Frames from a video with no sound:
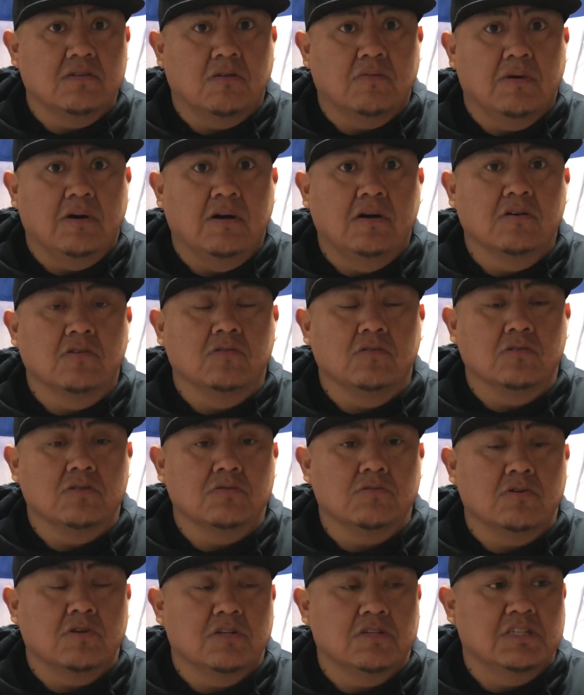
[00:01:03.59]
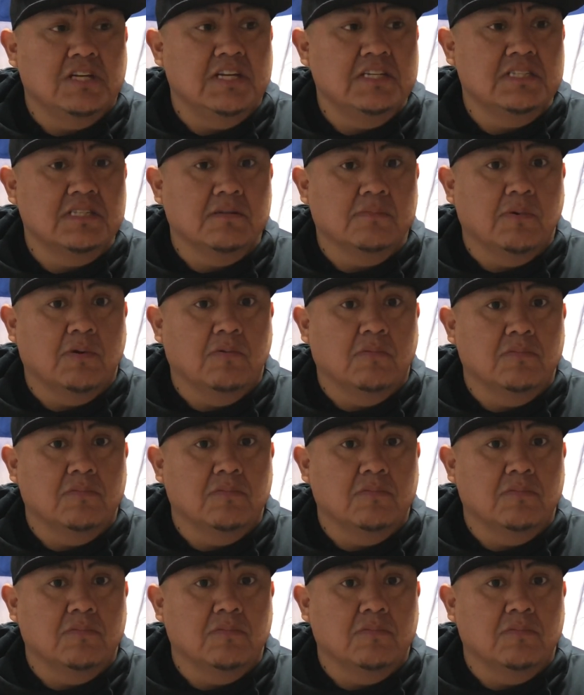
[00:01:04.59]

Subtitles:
or my uncles were chasing